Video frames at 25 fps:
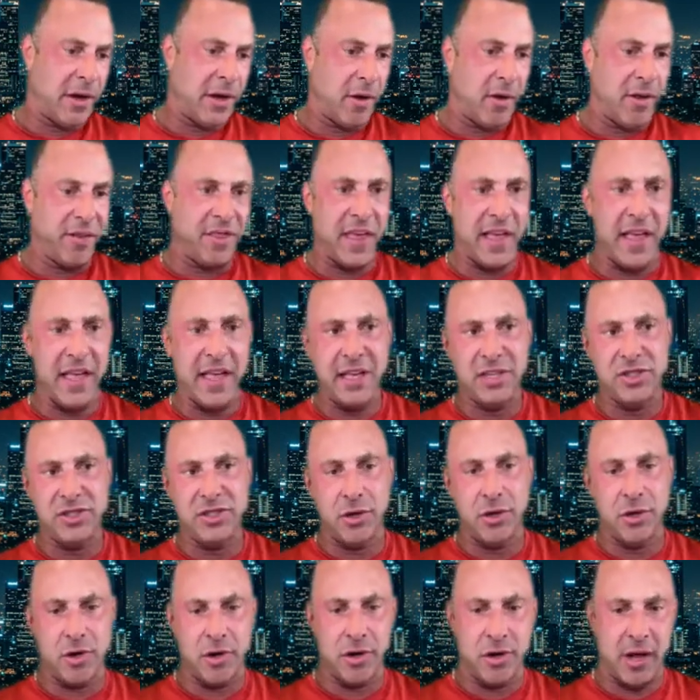another thing
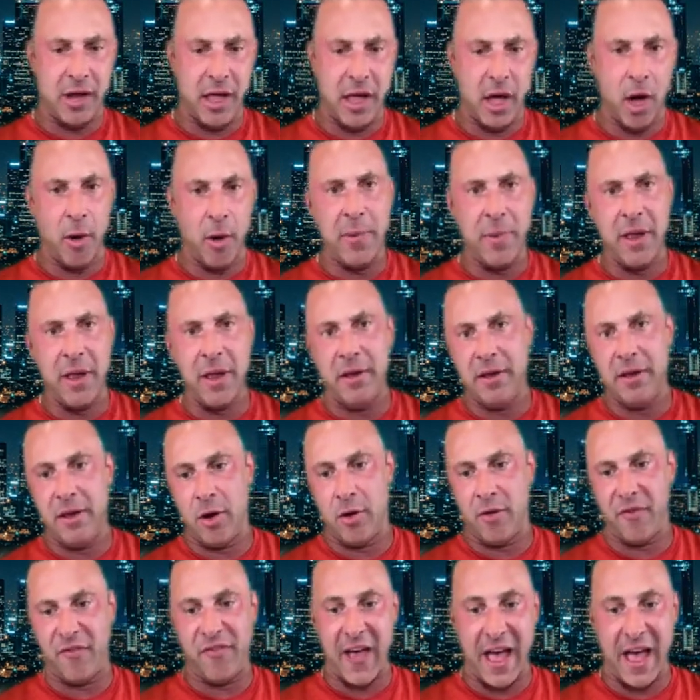is you're helping
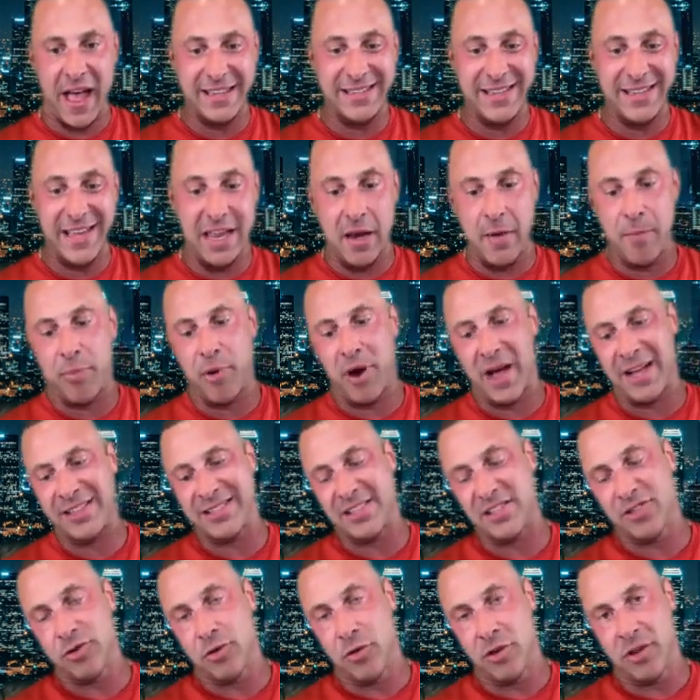you know fats getting processed